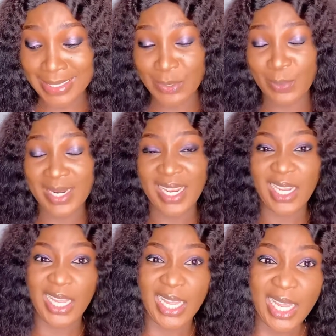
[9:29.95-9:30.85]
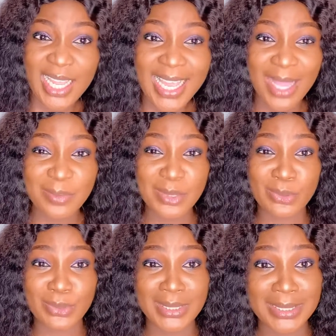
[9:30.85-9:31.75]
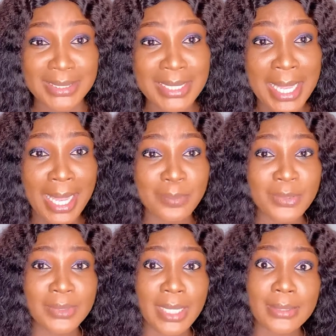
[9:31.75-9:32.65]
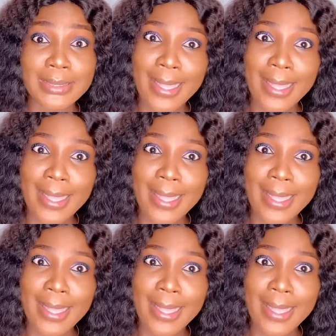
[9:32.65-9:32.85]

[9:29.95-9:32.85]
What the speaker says: They'll be like, I'm too this, I'm too that.